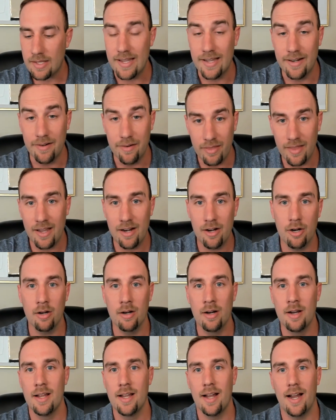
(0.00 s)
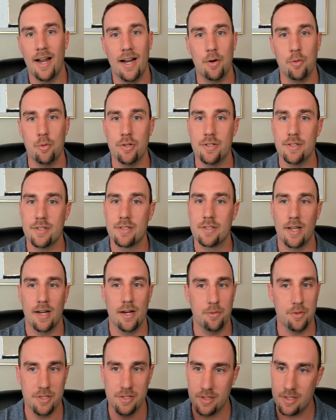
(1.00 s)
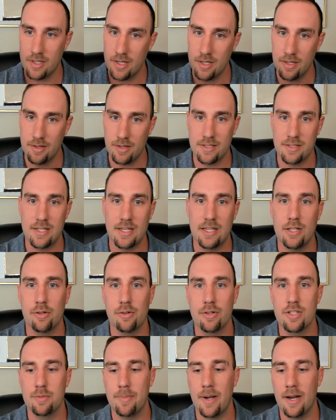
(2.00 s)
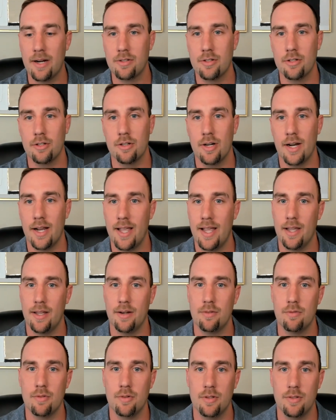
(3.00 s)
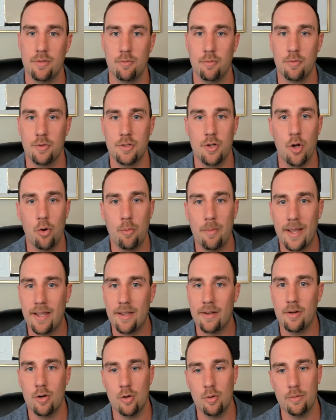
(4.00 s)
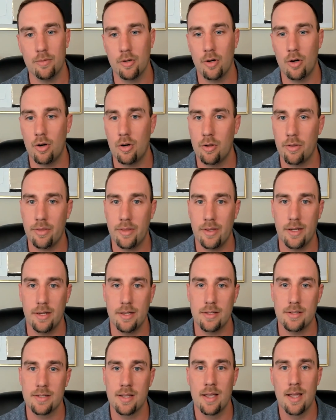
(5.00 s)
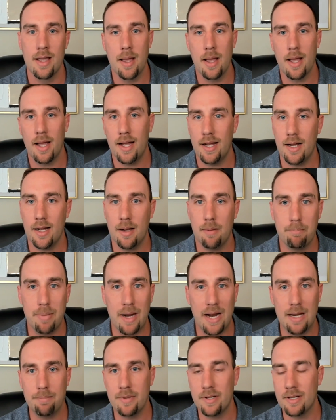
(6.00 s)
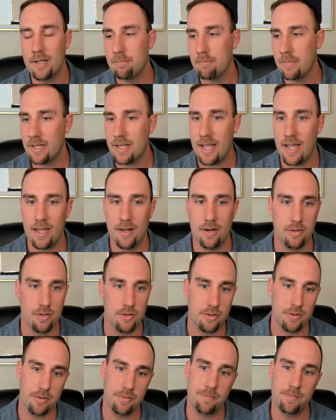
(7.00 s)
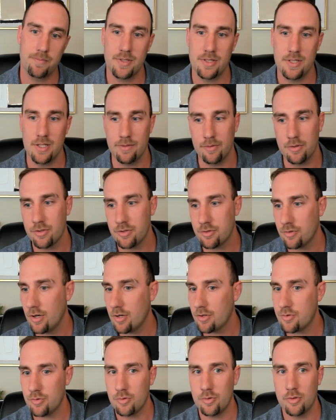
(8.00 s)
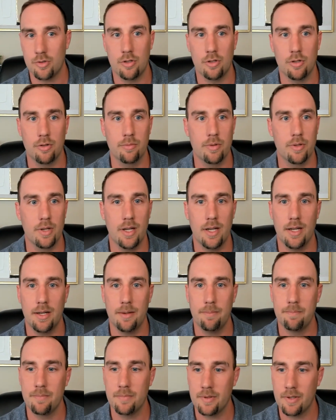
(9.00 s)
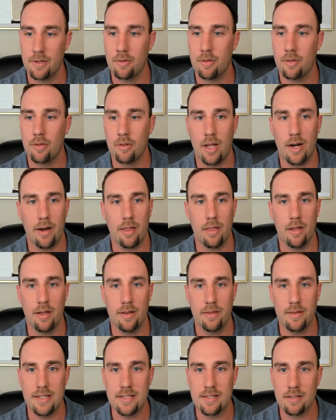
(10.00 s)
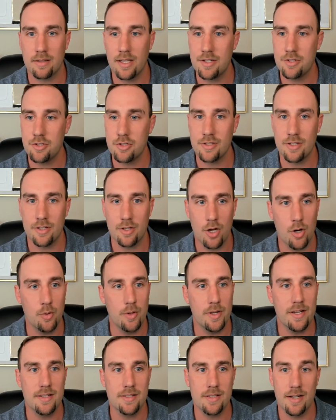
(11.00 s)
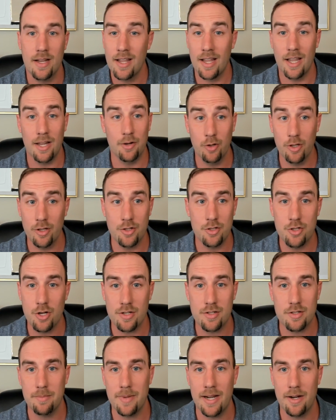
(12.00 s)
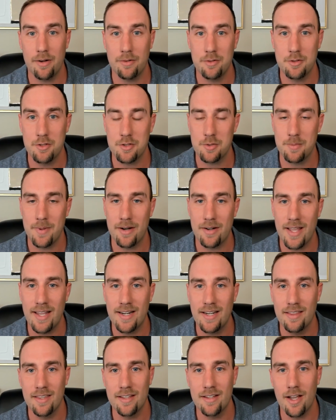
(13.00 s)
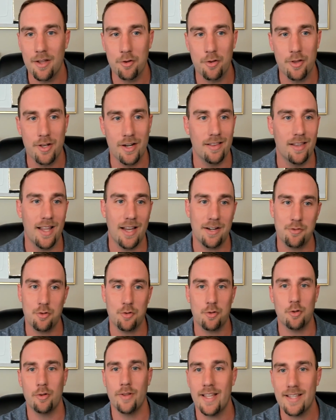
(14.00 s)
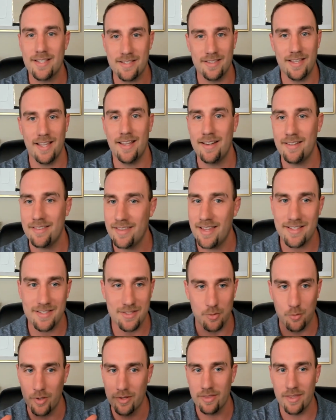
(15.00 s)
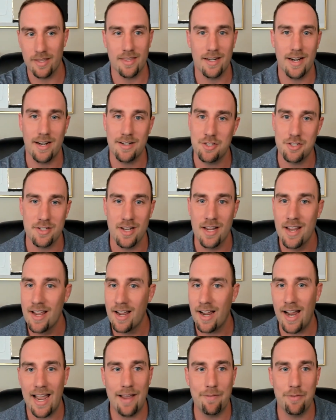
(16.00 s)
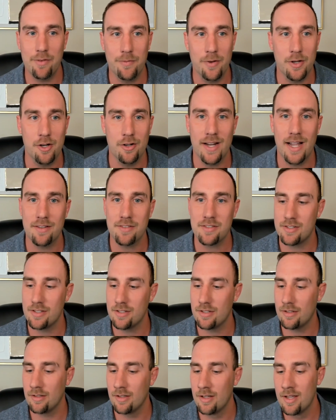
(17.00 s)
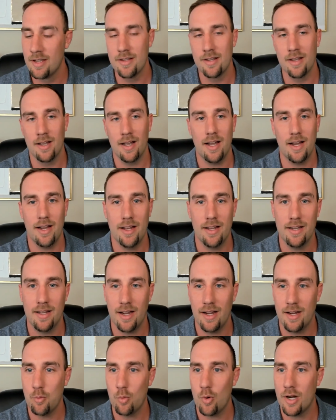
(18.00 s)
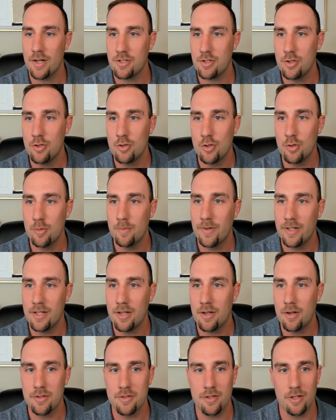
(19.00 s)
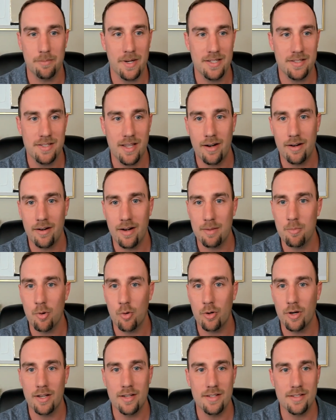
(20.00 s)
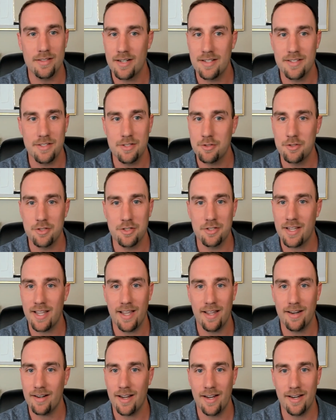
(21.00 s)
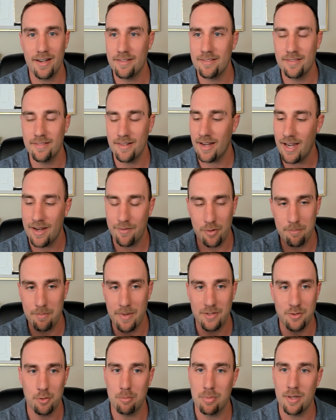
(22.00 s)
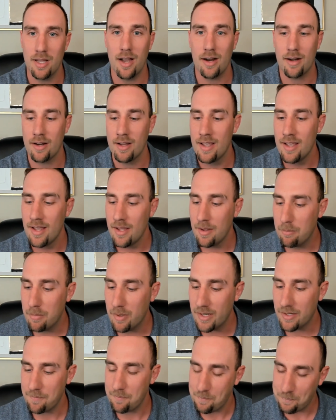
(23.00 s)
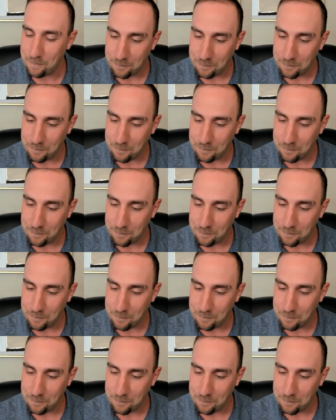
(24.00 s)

And there, I was I was the the senior inspector. I had domain over all things uh, piping, mechanical, civil, structural, uh, a lot of the, the insulations and coatings, and, and really just about just about anything other than electrical. That's that that's the one thing that I just I haven't figured out still. I, I watch YouTube videos on my Saturday mornings, and I still just can't. I I have a mental block, but.